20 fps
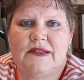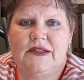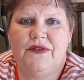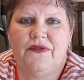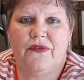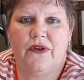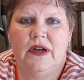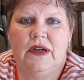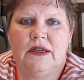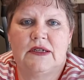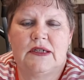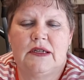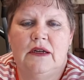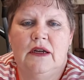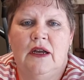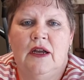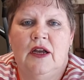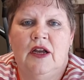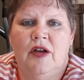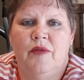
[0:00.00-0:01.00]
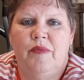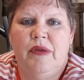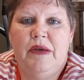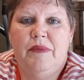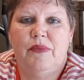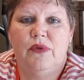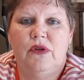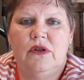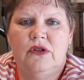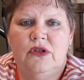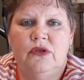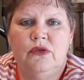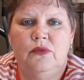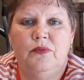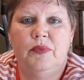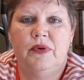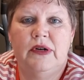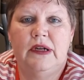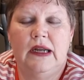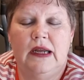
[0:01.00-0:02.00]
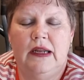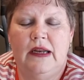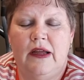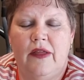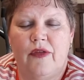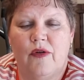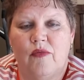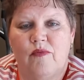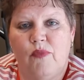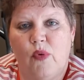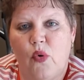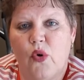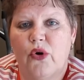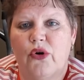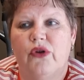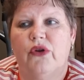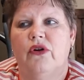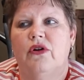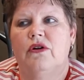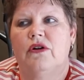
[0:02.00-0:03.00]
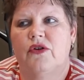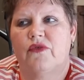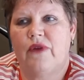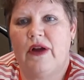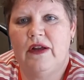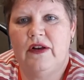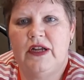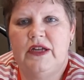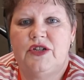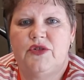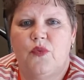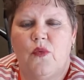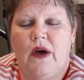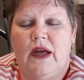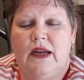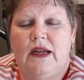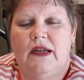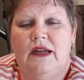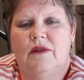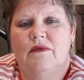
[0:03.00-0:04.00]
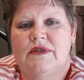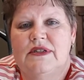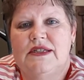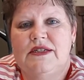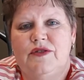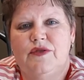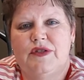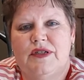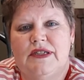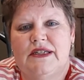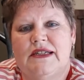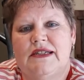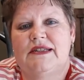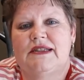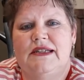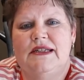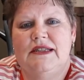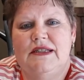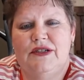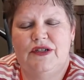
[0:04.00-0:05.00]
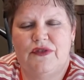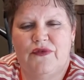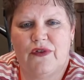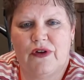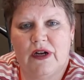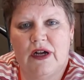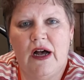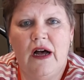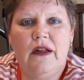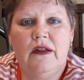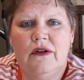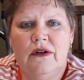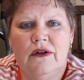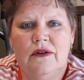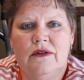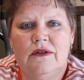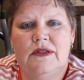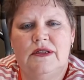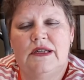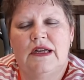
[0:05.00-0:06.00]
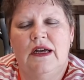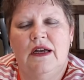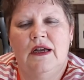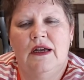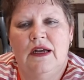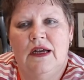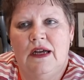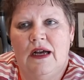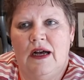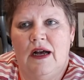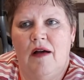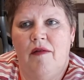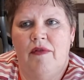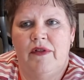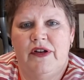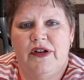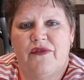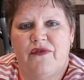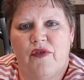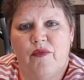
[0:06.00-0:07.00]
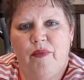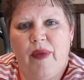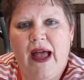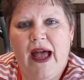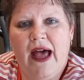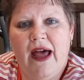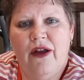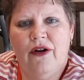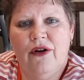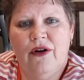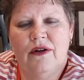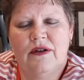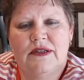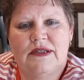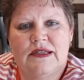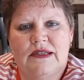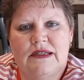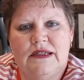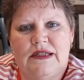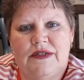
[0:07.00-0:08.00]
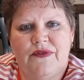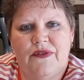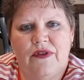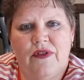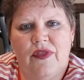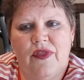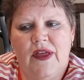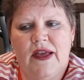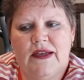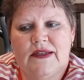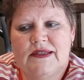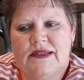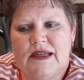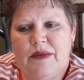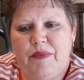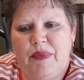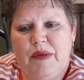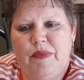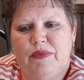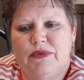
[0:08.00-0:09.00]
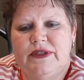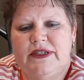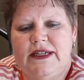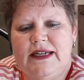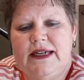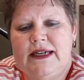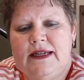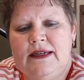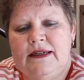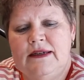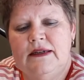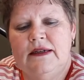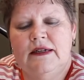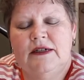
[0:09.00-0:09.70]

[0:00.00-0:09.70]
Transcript: different people who put another border around each one. And it was interesting to see the different colors, um, the different patterns, the different things that people did.